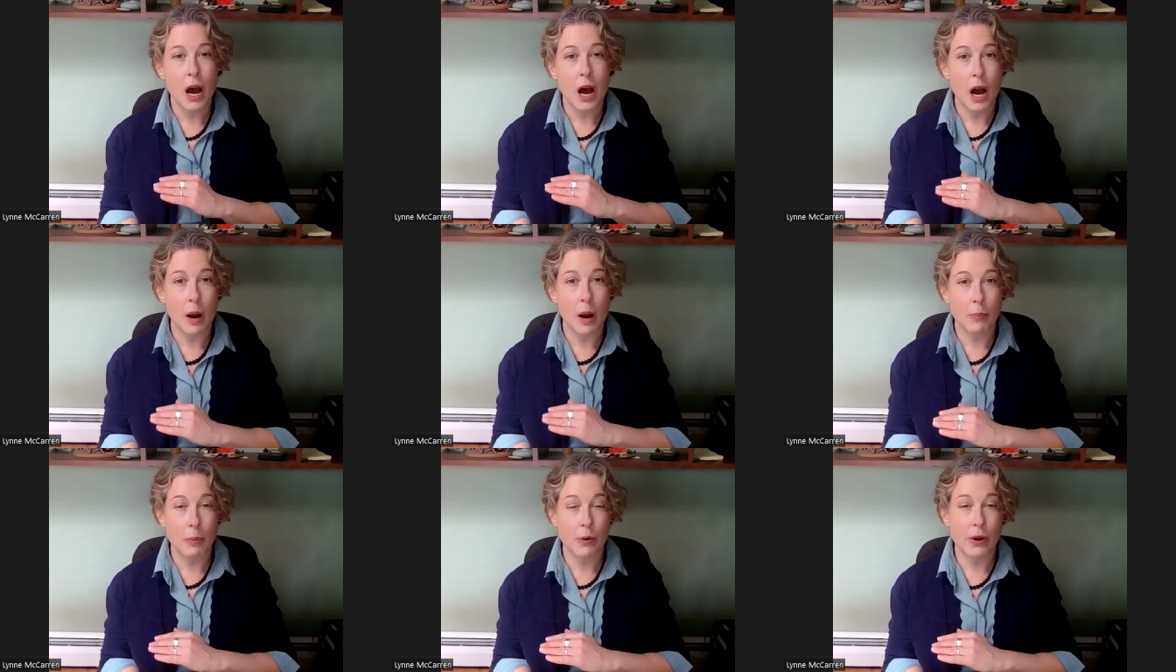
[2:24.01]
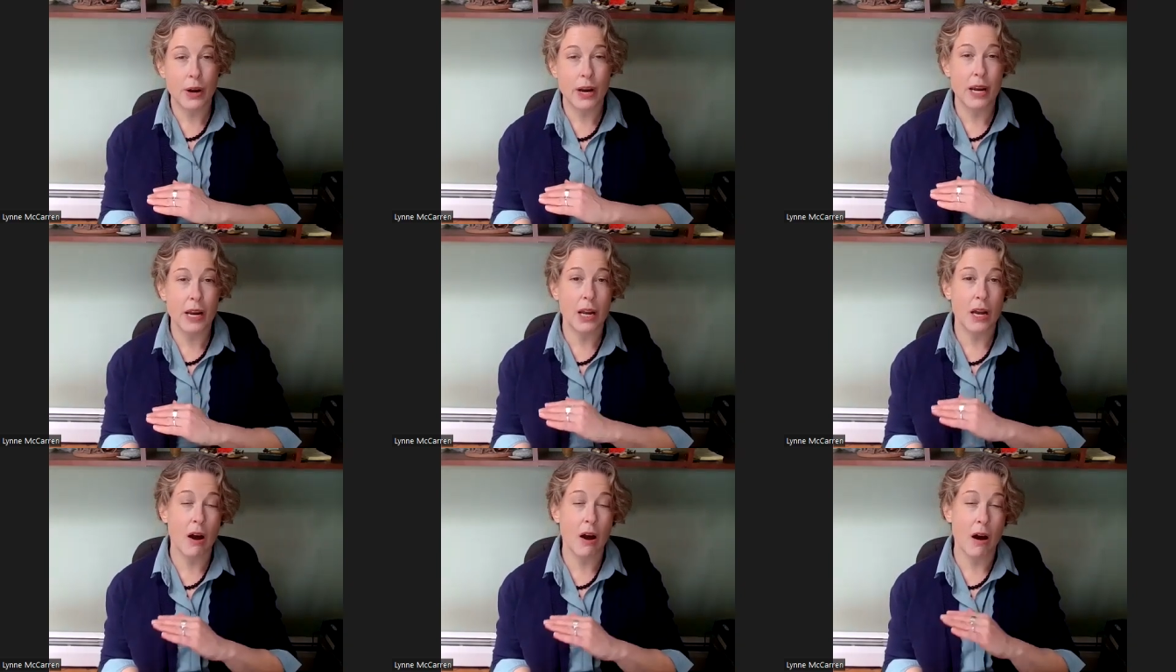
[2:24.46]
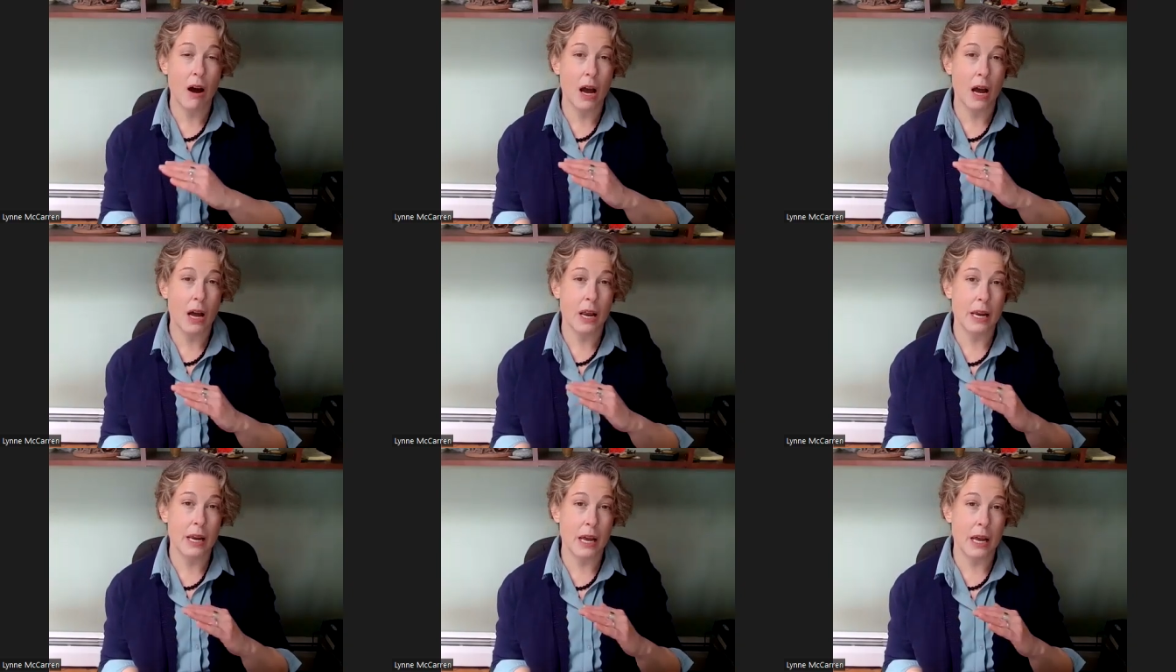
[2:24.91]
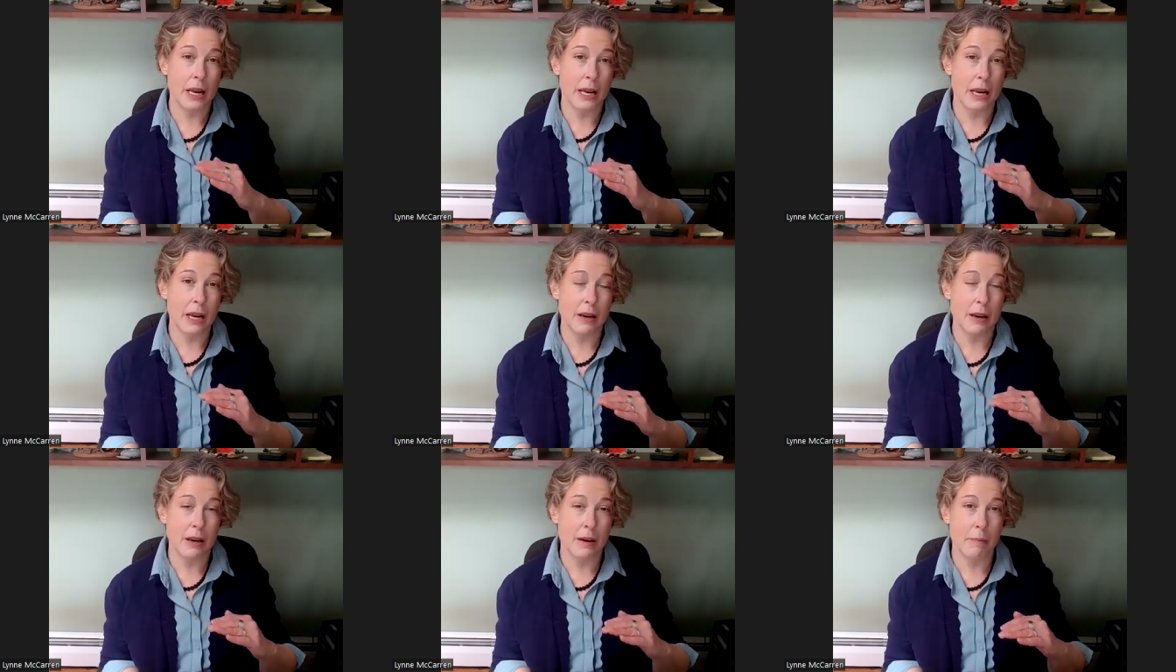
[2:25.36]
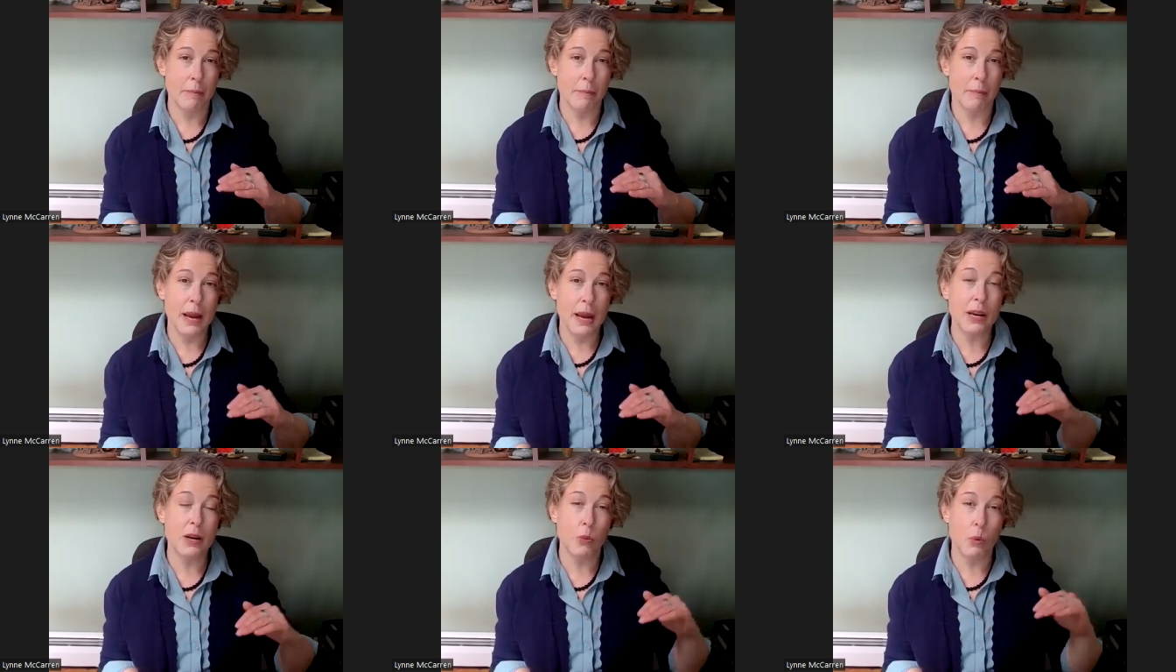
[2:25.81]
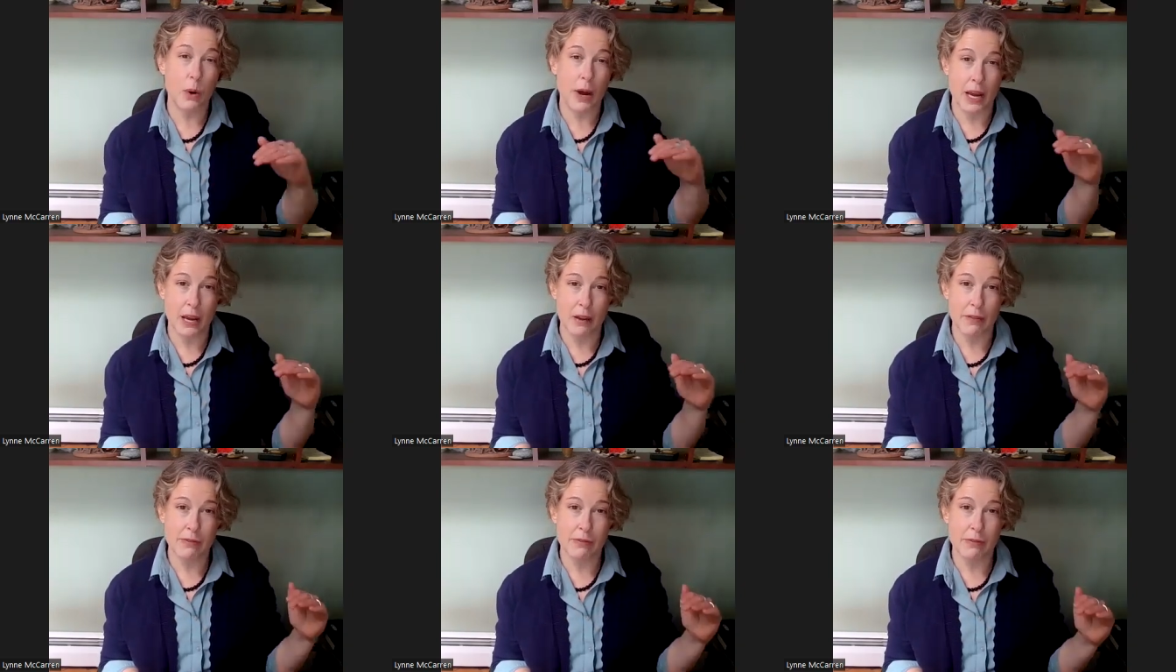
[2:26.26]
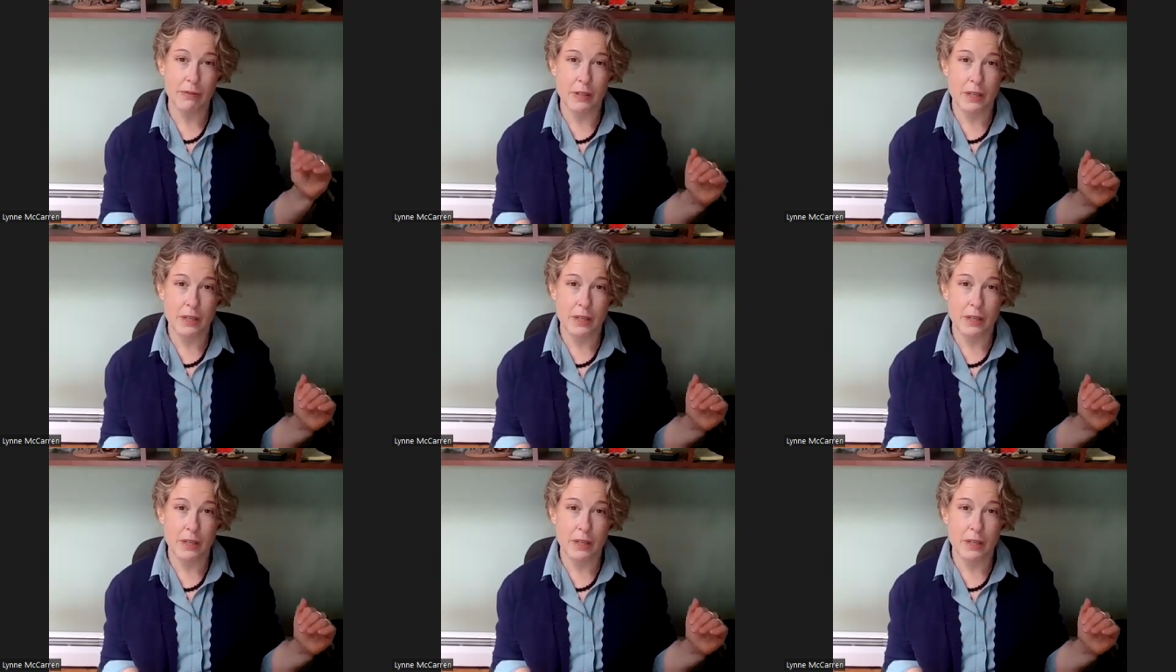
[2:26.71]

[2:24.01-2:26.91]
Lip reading: operating on a beta wave,